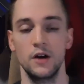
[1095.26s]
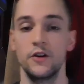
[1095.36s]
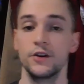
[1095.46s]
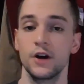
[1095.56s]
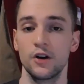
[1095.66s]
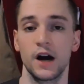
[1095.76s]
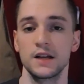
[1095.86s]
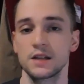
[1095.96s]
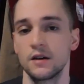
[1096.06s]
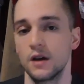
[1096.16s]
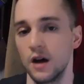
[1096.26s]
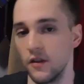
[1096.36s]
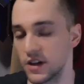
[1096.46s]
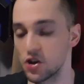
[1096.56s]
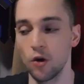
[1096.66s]
And there you go, guys.
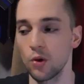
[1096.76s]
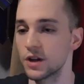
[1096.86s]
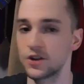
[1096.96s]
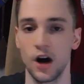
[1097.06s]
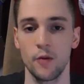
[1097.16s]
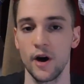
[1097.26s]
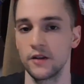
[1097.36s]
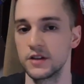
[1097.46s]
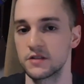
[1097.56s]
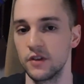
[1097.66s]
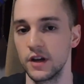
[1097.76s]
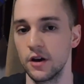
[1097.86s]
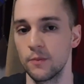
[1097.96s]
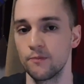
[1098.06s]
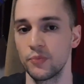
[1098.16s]
That's all I wanted to talk about in this
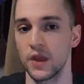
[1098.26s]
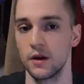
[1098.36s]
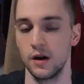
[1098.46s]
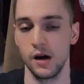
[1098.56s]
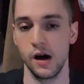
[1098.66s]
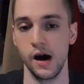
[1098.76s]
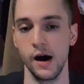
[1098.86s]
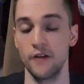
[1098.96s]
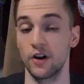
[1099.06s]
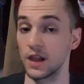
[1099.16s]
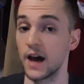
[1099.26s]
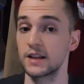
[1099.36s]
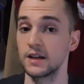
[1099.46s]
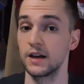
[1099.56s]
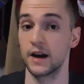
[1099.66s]
video. If I
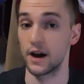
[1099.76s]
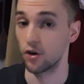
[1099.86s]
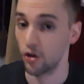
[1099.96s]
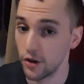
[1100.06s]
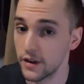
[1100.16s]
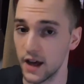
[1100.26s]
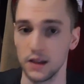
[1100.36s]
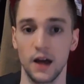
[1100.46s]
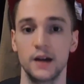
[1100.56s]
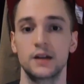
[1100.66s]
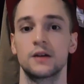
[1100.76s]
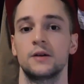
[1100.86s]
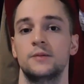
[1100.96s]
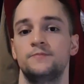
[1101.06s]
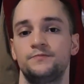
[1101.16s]
liked it and I earned that like,
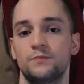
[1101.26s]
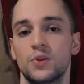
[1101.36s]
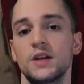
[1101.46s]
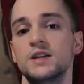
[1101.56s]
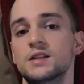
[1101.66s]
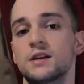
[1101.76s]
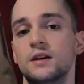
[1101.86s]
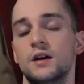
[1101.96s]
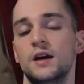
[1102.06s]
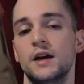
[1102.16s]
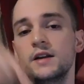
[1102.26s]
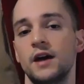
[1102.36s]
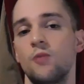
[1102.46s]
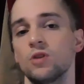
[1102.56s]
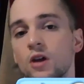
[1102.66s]
please hit it
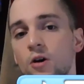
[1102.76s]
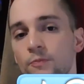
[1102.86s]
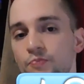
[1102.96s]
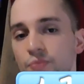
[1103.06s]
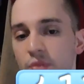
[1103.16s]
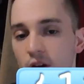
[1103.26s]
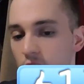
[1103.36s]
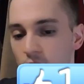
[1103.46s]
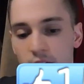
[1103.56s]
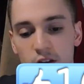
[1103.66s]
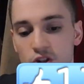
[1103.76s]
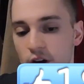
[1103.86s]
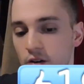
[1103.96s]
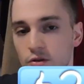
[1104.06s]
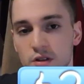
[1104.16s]
down below. If you like the
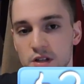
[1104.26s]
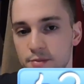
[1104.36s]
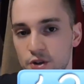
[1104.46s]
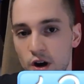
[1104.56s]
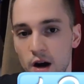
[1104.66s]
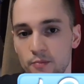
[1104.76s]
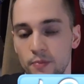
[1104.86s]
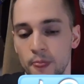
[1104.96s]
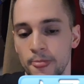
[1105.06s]
channel, you can subscribe.